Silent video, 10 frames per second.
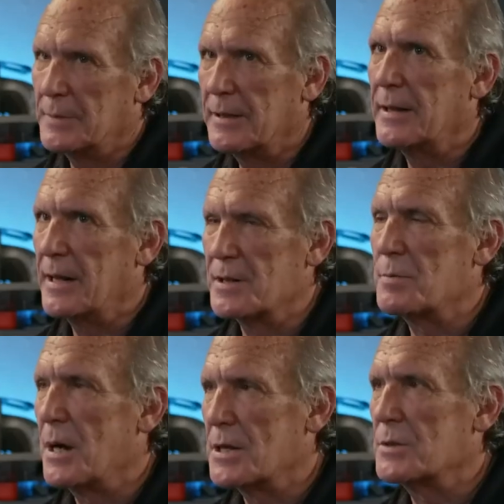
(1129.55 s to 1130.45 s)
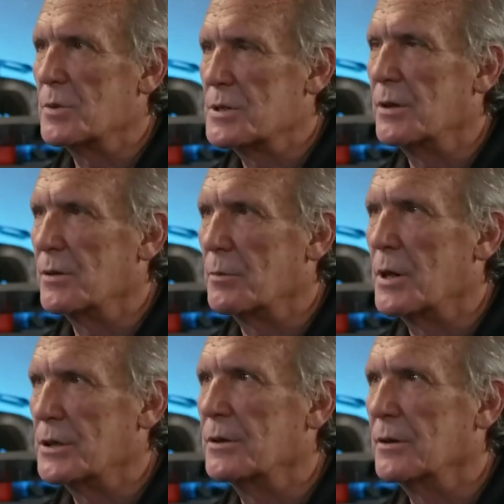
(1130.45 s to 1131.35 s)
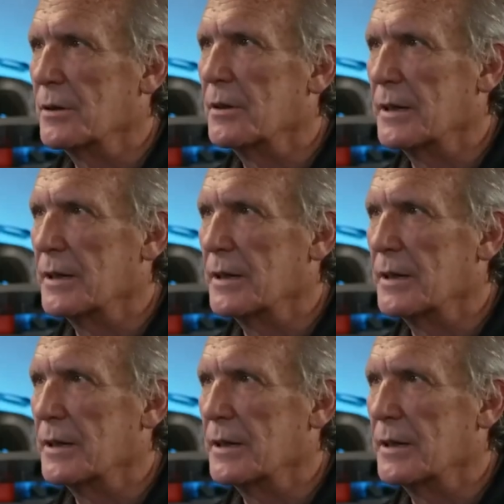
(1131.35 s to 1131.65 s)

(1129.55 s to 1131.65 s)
It is possible cylinder pressure leaking